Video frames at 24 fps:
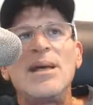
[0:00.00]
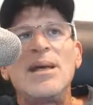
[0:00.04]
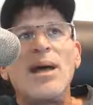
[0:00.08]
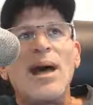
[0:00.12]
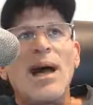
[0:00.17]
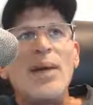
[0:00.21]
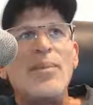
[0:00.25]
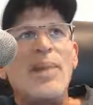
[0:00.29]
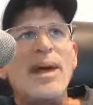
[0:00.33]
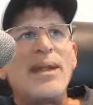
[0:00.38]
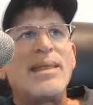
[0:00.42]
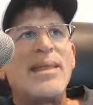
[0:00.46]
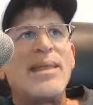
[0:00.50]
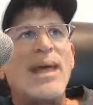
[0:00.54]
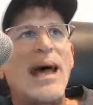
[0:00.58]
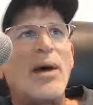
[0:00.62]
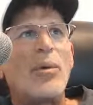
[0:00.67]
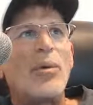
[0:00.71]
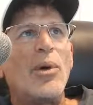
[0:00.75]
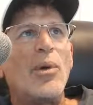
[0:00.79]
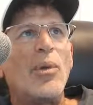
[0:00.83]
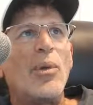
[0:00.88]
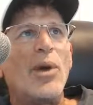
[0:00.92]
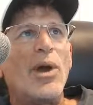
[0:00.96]
I bet
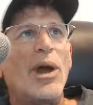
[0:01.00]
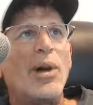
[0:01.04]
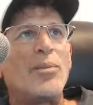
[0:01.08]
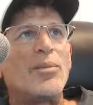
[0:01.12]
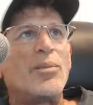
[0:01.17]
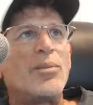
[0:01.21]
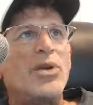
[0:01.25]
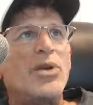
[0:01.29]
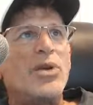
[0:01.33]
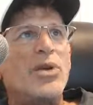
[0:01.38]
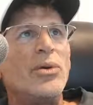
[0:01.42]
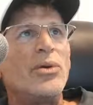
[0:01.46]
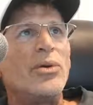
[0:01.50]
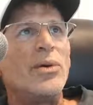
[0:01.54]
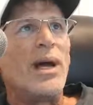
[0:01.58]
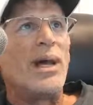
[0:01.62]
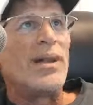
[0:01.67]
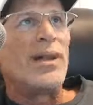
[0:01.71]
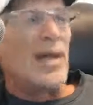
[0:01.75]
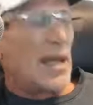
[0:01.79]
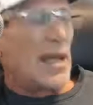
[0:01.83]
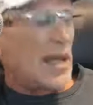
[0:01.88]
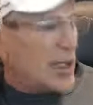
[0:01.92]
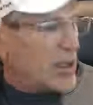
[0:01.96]
that one went up too
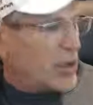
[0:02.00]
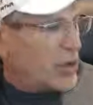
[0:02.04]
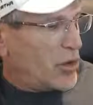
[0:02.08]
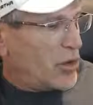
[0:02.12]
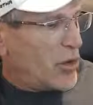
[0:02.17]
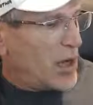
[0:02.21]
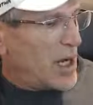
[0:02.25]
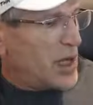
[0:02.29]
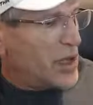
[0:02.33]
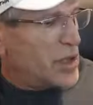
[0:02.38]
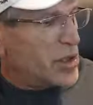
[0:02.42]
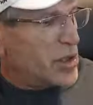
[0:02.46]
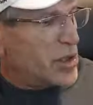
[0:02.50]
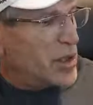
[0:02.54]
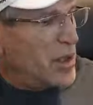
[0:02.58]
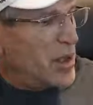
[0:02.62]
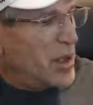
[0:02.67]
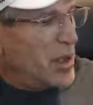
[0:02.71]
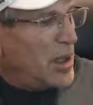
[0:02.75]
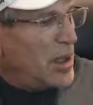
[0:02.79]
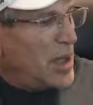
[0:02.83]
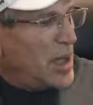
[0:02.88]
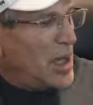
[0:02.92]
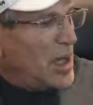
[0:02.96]
and they got crushed.
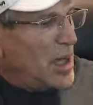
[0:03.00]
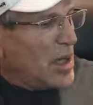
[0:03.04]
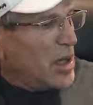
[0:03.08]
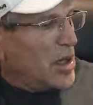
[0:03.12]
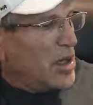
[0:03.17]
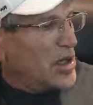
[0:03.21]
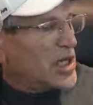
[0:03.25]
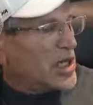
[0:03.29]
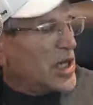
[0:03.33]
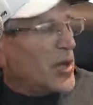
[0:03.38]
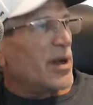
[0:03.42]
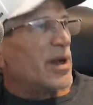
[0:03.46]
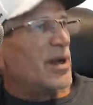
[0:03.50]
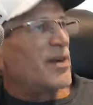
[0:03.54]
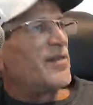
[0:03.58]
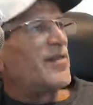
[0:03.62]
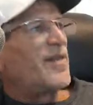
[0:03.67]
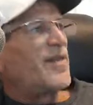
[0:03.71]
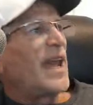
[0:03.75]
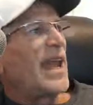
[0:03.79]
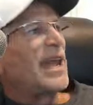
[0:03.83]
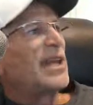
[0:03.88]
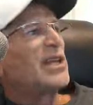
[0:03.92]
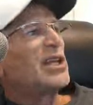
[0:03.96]
Because they're an
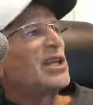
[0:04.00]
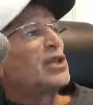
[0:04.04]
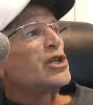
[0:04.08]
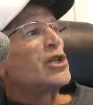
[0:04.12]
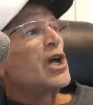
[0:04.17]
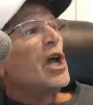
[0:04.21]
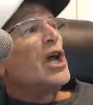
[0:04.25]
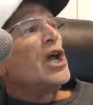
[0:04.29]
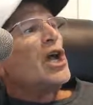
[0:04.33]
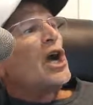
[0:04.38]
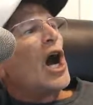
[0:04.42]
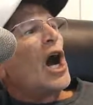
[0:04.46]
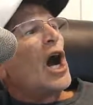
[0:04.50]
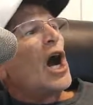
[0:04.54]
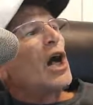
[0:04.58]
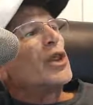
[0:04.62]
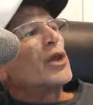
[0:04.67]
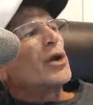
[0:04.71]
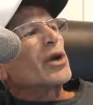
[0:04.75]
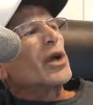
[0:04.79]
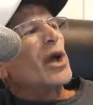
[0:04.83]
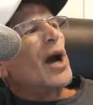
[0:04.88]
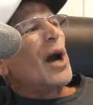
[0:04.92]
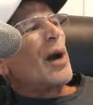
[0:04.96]
advantage.
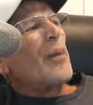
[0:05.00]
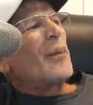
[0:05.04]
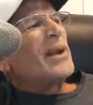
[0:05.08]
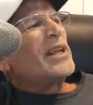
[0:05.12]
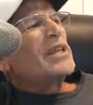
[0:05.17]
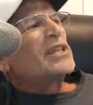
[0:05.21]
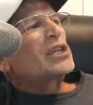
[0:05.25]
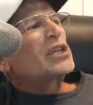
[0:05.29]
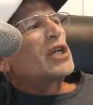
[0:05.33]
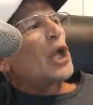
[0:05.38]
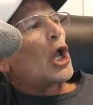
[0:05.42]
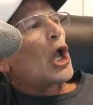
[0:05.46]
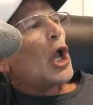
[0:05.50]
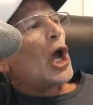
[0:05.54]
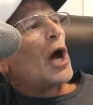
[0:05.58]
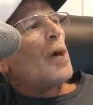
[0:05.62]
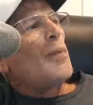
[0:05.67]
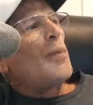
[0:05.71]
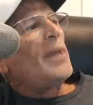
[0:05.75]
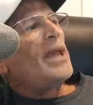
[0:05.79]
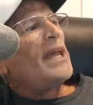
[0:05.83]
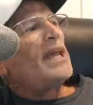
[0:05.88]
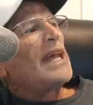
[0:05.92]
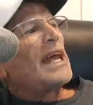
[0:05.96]
Other companies can
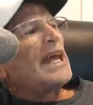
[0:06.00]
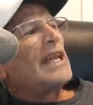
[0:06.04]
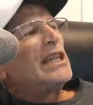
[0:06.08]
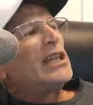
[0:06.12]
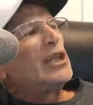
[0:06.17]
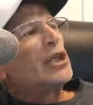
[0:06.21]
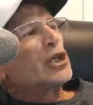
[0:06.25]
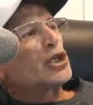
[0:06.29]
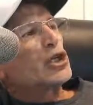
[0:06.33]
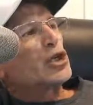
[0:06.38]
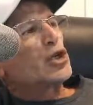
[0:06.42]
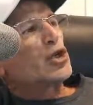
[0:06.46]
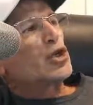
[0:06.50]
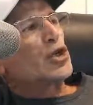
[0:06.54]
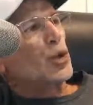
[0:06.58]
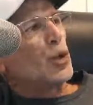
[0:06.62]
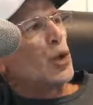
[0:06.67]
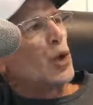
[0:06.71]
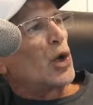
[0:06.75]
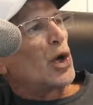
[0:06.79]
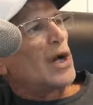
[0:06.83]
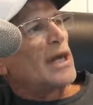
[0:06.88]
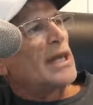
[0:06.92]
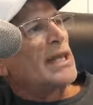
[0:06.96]
come in and
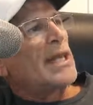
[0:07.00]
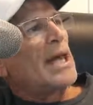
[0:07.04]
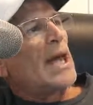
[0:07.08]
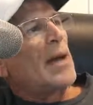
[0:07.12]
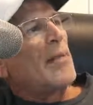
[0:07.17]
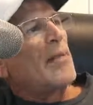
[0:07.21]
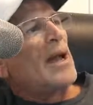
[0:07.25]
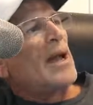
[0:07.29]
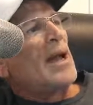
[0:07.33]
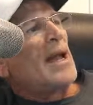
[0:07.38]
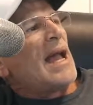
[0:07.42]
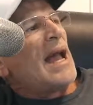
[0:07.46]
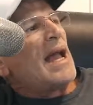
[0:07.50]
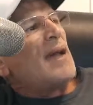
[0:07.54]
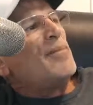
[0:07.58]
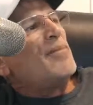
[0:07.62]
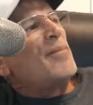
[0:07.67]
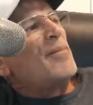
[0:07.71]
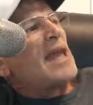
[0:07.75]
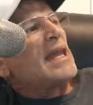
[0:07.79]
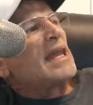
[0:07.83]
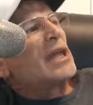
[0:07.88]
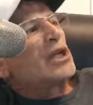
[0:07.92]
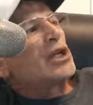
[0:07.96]
destroy them and
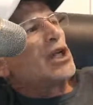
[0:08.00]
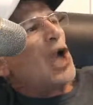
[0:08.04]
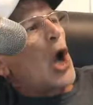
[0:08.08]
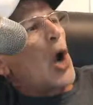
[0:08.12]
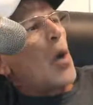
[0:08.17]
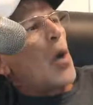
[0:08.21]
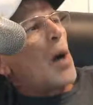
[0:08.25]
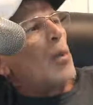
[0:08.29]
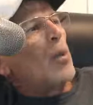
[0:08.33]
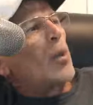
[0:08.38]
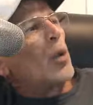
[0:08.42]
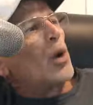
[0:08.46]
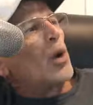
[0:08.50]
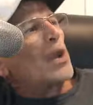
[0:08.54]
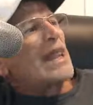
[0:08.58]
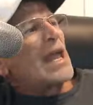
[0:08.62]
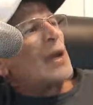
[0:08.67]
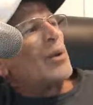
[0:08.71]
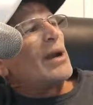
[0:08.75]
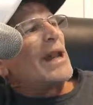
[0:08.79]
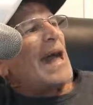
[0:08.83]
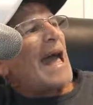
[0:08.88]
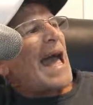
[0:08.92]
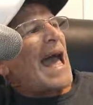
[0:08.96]
make it go up where they
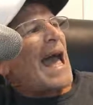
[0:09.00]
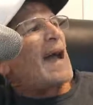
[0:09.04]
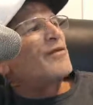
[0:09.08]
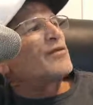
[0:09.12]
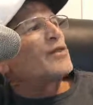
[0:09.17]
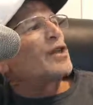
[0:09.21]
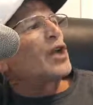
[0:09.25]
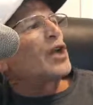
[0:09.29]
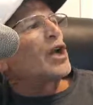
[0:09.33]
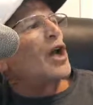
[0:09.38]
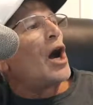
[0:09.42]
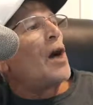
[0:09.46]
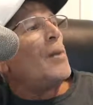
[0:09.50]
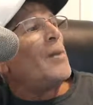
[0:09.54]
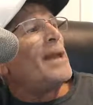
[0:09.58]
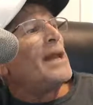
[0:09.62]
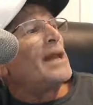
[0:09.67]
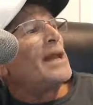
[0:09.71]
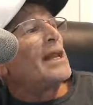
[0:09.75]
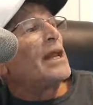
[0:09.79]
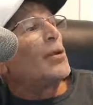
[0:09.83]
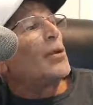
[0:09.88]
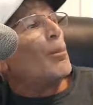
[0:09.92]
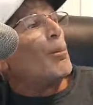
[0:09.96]
would have to come
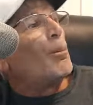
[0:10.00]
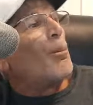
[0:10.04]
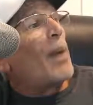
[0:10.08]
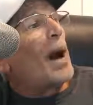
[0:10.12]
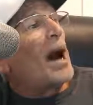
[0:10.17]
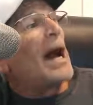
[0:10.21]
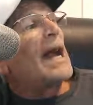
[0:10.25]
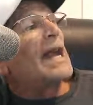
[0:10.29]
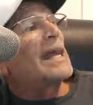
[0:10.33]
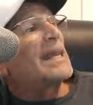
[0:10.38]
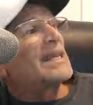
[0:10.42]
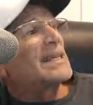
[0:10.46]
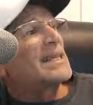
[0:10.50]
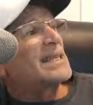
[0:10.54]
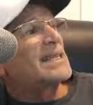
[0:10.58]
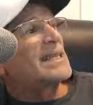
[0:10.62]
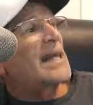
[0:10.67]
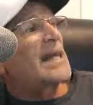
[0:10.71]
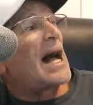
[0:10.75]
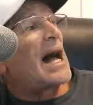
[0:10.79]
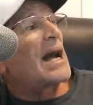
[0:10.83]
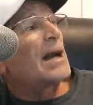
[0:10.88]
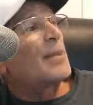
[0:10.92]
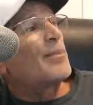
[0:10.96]
in and buy the
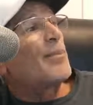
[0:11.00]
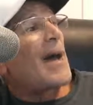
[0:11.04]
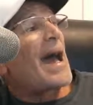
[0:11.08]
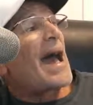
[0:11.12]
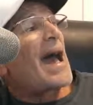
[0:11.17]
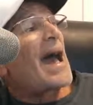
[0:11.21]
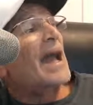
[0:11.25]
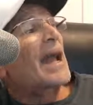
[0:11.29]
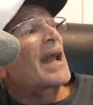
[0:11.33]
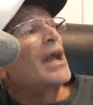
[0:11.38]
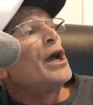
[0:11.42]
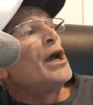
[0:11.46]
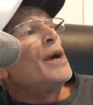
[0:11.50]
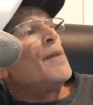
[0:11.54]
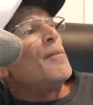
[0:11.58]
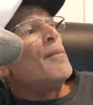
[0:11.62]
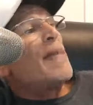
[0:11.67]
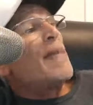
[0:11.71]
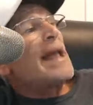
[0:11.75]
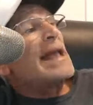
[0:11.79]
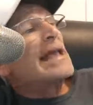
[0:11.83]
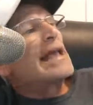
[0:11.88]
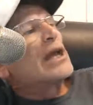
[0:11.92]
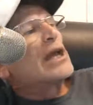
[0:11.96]
stock back,
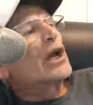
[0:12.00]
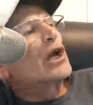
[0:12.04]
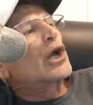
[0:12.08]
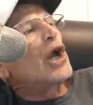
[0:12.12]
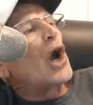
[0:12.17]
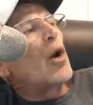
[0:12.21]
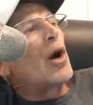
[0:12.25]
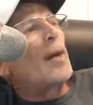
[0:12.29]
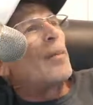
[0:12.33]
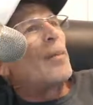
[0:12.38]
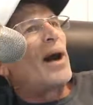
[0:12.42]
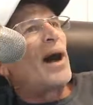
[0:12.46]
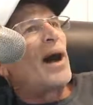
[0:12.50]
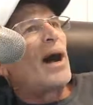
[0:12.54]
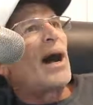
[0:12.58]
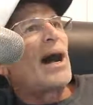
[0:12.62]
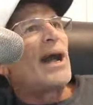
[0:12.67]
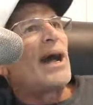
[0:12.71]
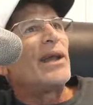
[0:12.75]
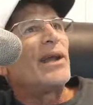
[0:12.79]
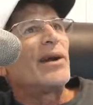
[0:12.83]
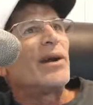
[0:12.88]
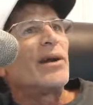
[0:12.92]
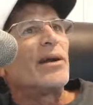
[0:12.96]
making it go up
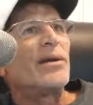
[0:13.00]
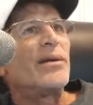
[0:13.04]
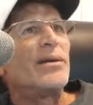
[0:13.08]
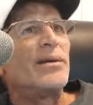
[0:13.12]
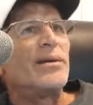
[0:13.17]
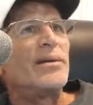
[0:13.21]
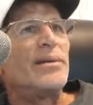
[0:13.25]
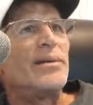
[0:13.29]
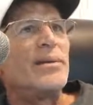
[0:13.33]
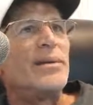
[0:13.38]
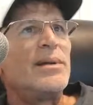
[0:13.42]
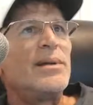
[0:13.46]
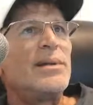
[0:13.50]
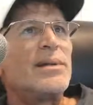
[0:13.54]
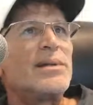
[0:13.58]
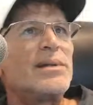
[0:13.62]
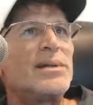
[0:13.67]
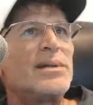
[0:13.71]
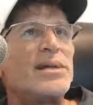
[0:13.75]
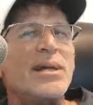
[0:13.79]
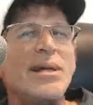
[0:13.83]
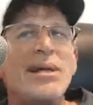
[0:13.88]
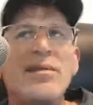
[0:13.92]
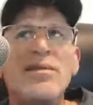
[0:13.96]
higher.
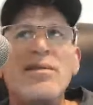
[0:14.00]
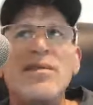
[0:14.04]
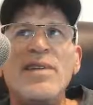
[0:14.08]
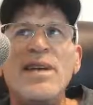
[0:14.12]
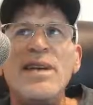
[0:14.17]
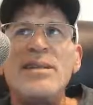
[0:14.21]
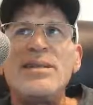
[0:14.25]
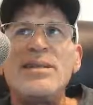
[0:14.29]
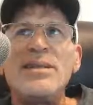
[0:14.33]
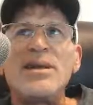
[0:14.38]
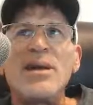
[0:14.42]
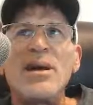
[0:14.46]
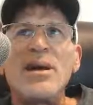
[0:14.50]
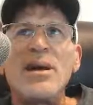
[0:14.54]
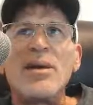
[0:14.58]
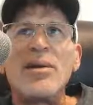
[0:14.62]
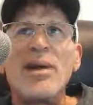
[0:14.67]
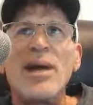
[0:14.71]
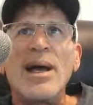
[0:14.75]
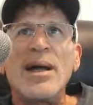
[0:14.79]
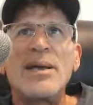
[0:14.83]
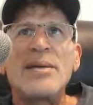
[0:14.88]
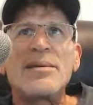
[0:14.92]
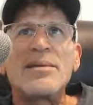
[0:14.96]
See,
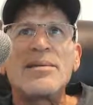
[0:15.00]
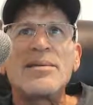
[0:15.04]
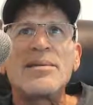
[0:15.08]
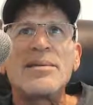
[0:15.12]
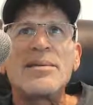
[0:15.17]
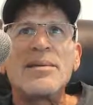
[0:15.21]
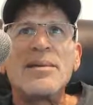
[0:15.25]
VTRS.